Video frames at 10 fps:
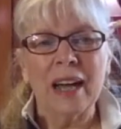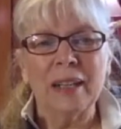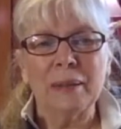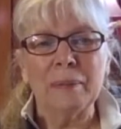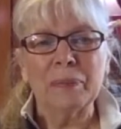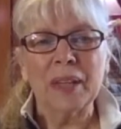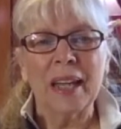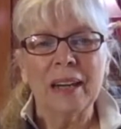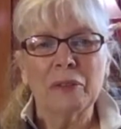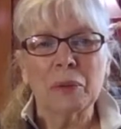
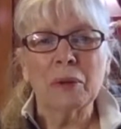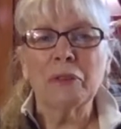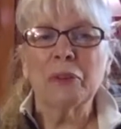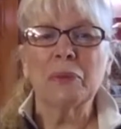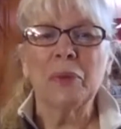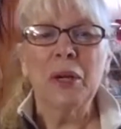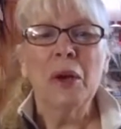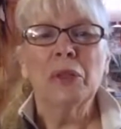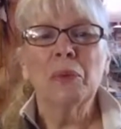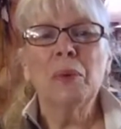And if it weren't for
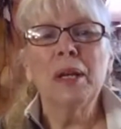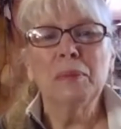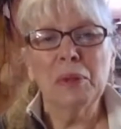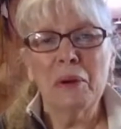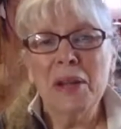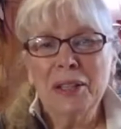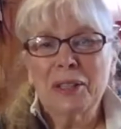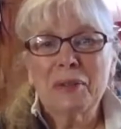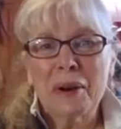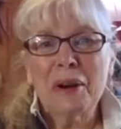the wind blowing
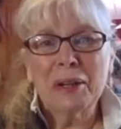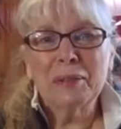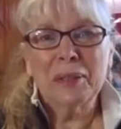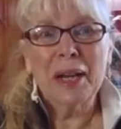so hard, it would